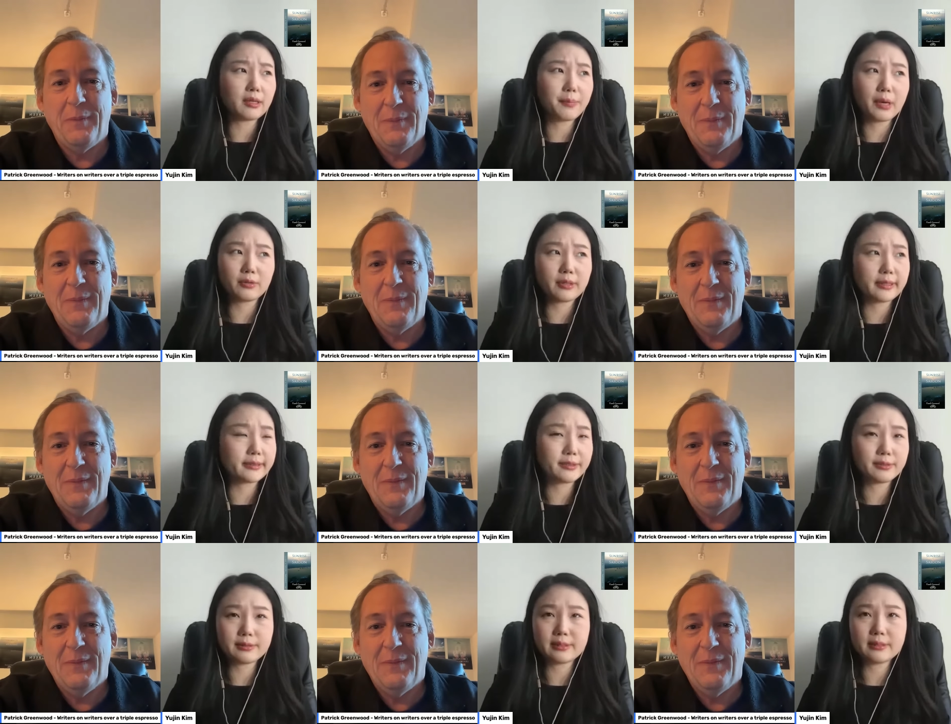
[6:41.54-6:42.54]
Speaker 1: like about
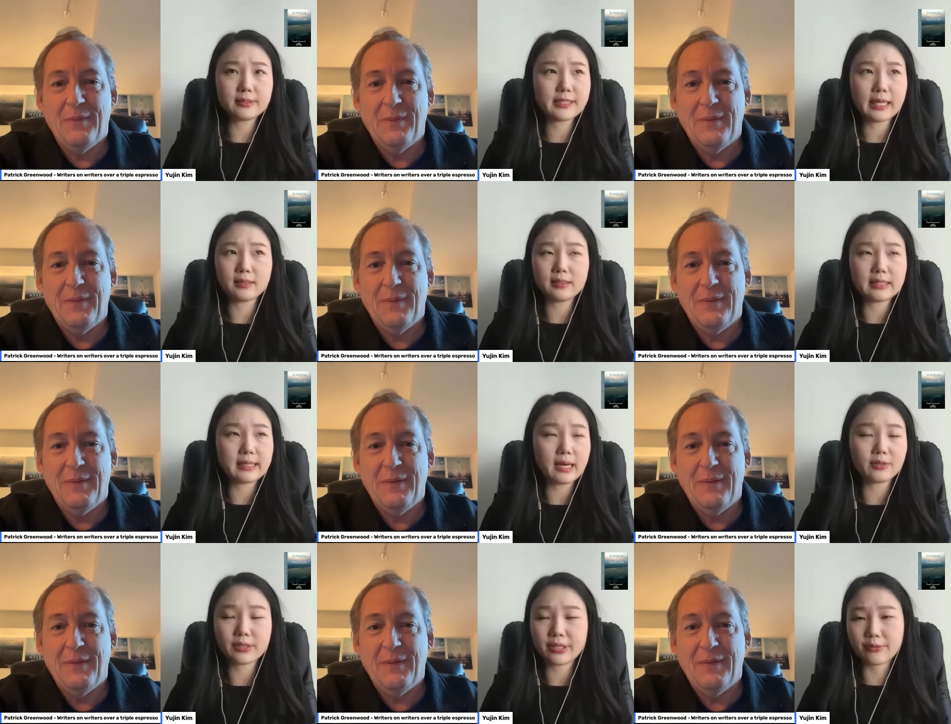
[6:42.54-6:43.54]
like settling
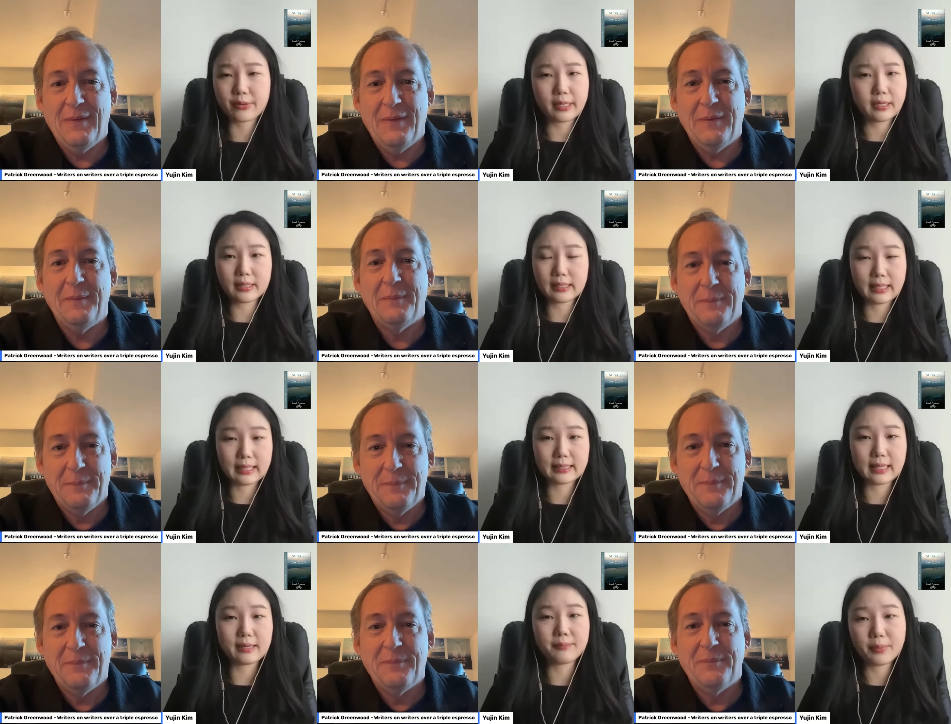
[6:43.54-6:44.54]
down here or anything
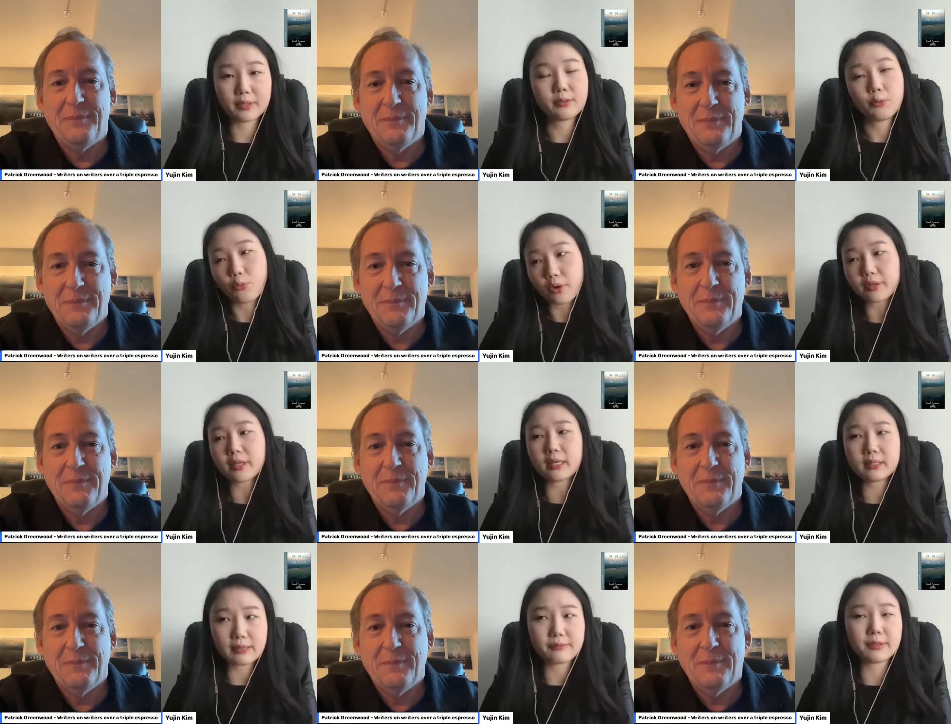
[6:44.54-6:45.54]
like that, but
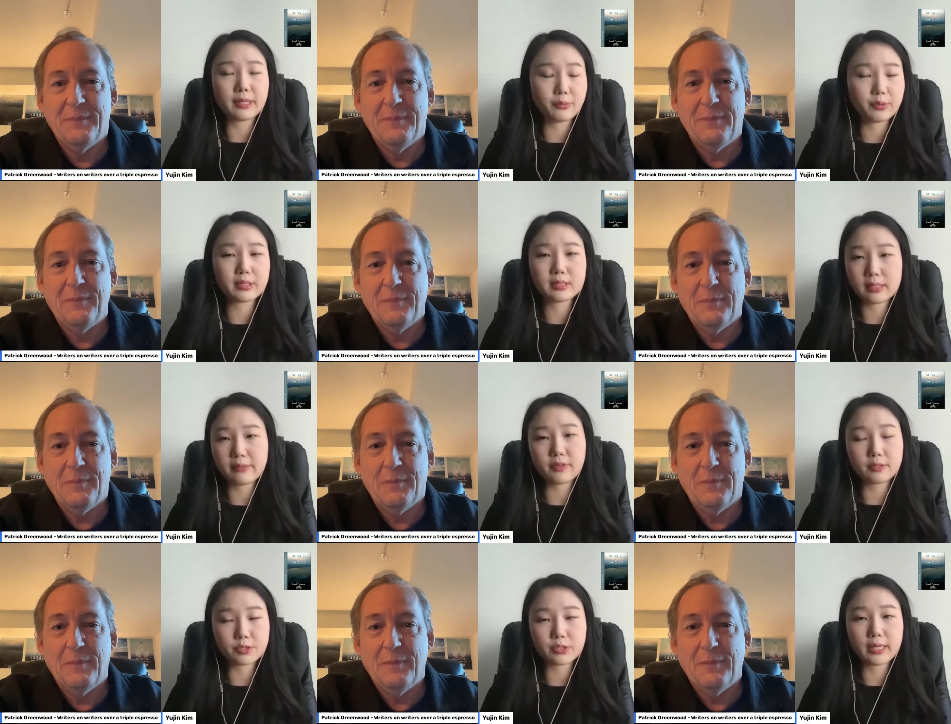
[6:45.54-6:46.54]
working definitely I wanted to
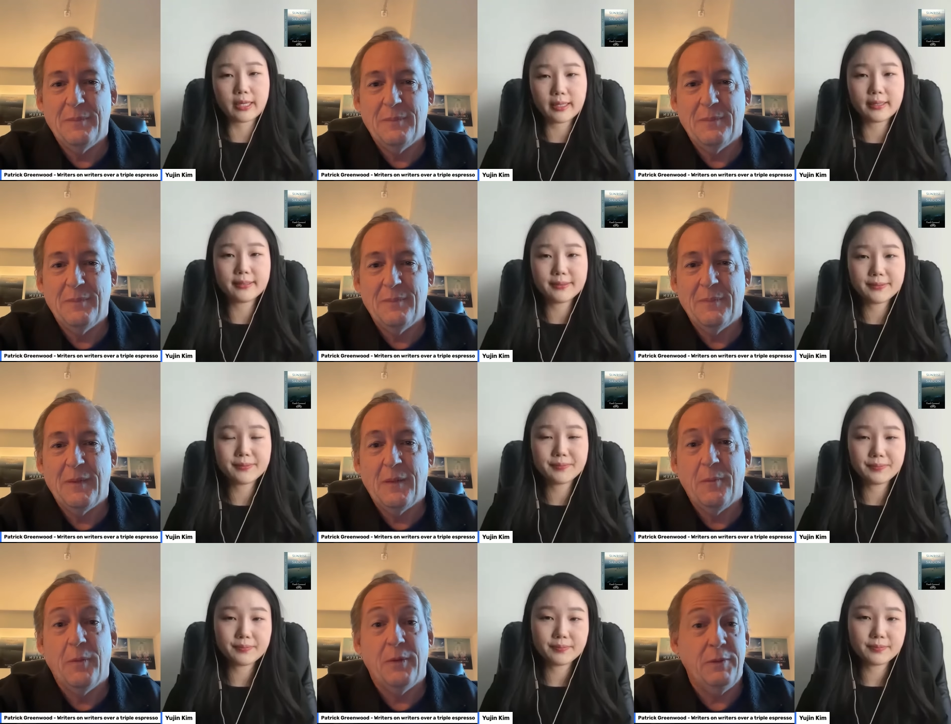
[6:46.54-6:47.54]
give it a try.
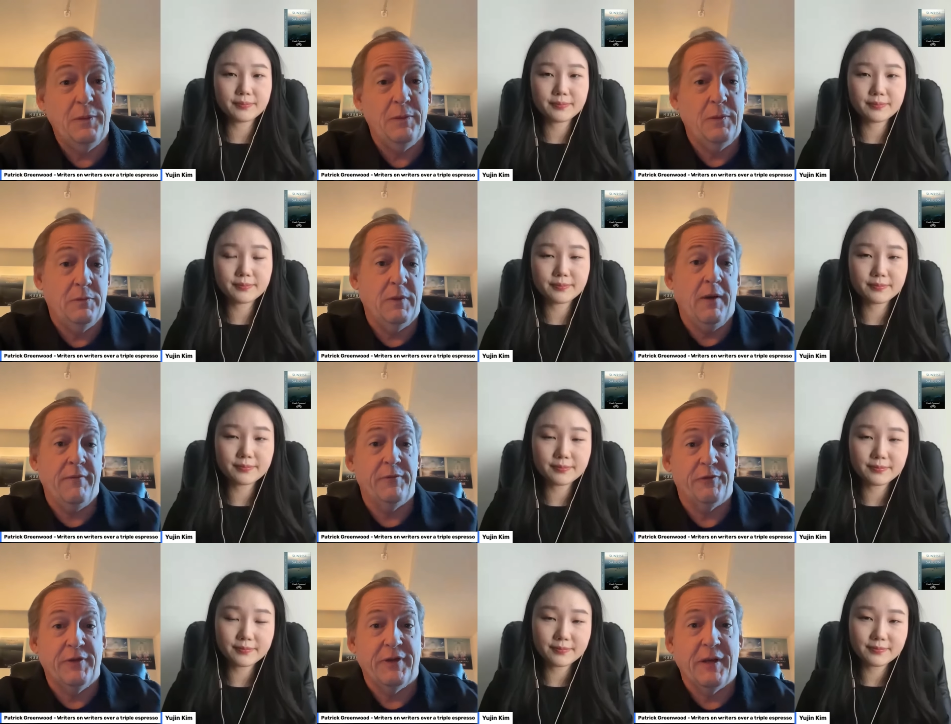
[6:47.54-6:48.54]
Speaker 2: Well, you, you
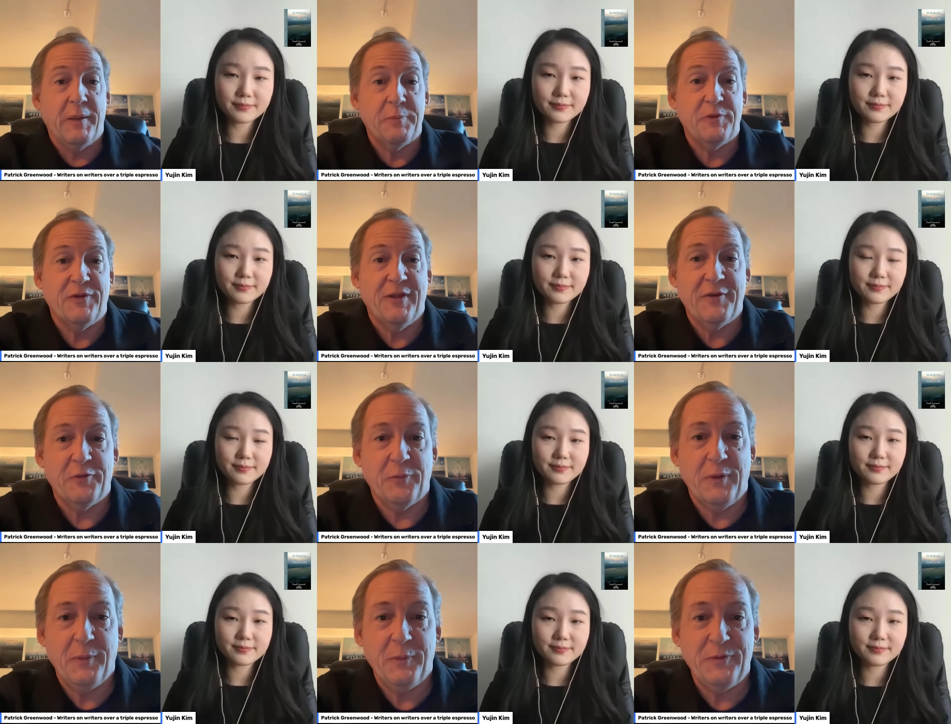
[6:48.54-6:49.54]
obviously accomplished that as
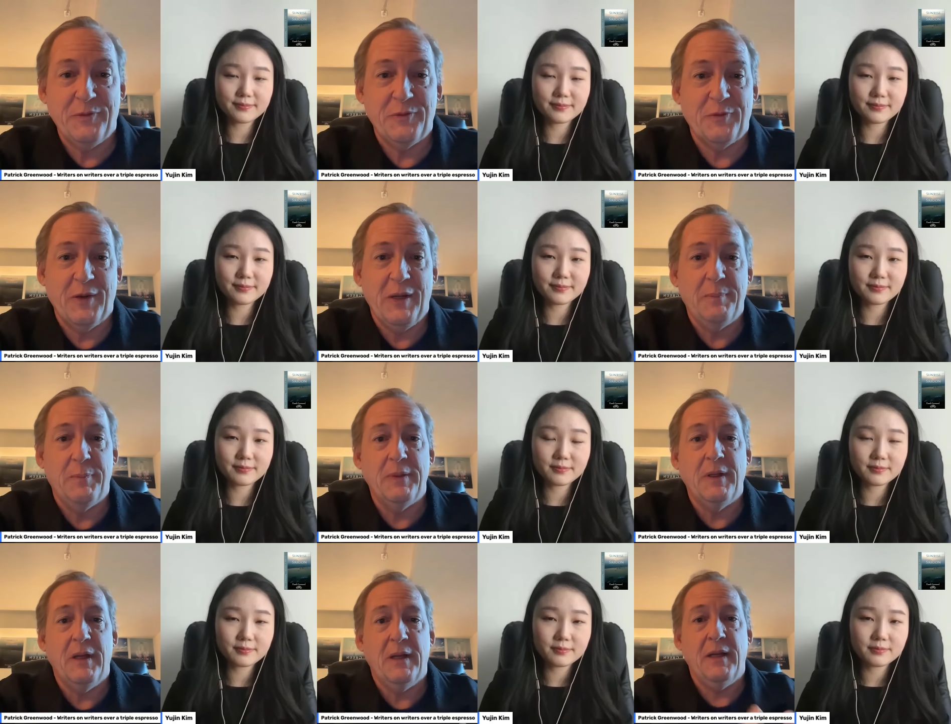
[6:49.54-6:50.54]
well, which is great.
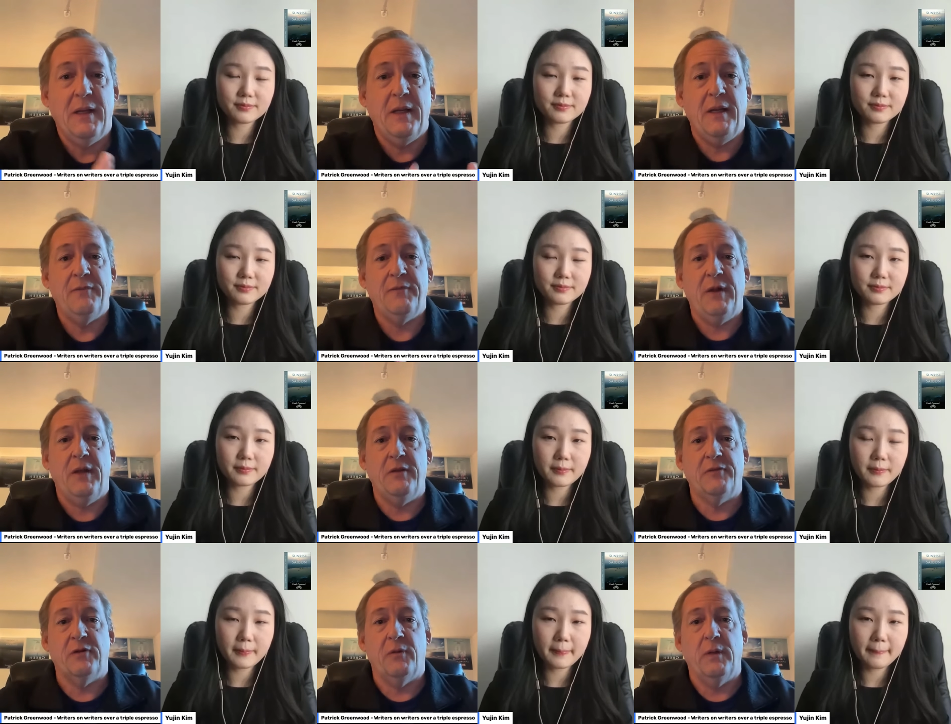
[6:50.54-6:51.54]
But I, I have to
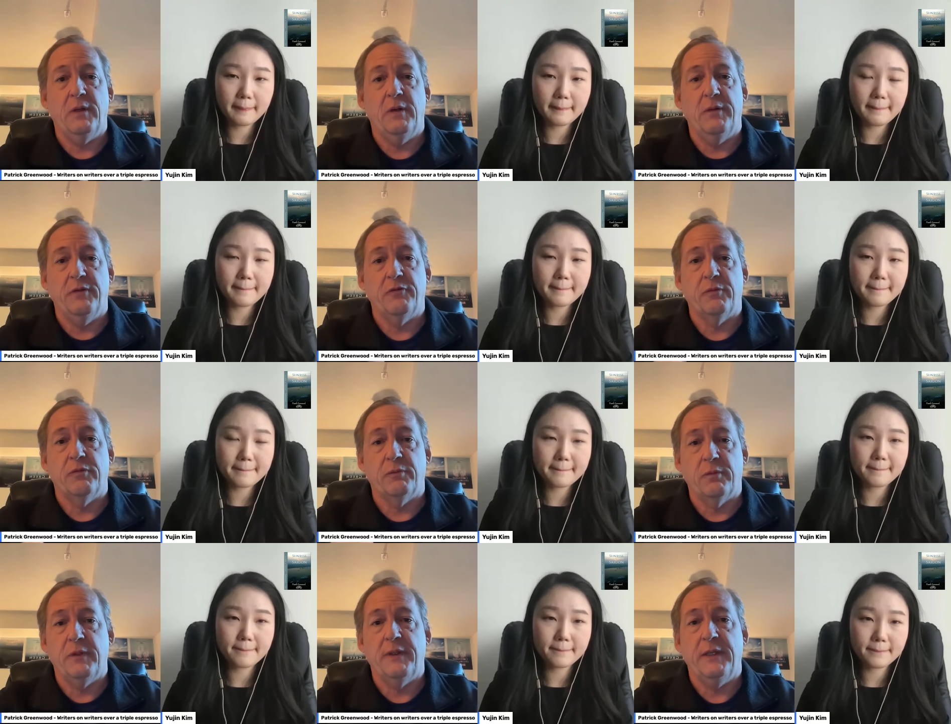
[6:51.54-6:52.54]
ask you, I know this was
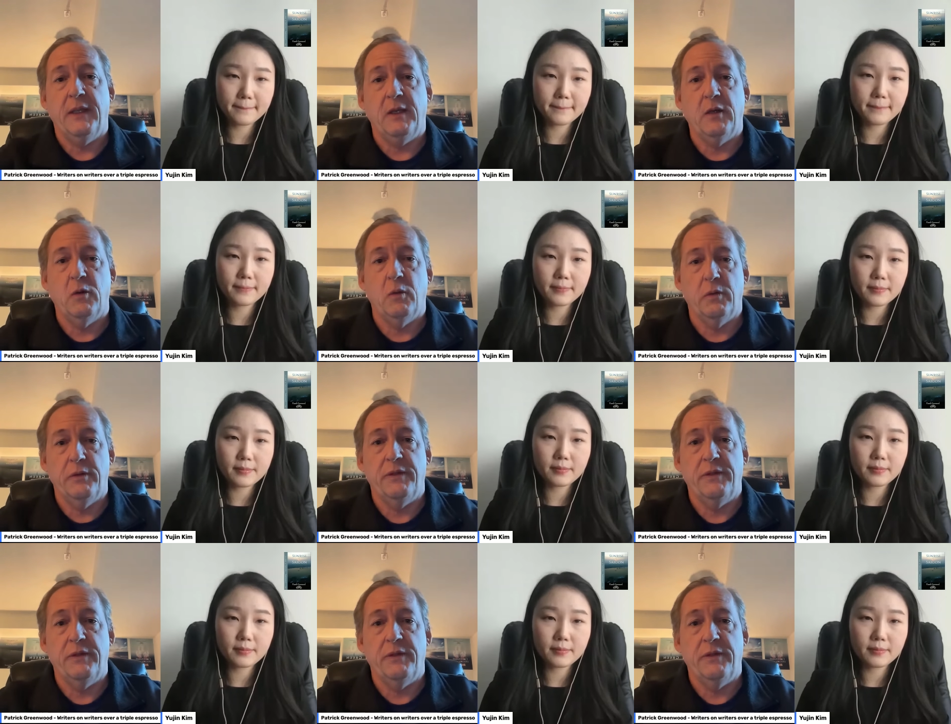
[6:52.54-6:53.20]
really a core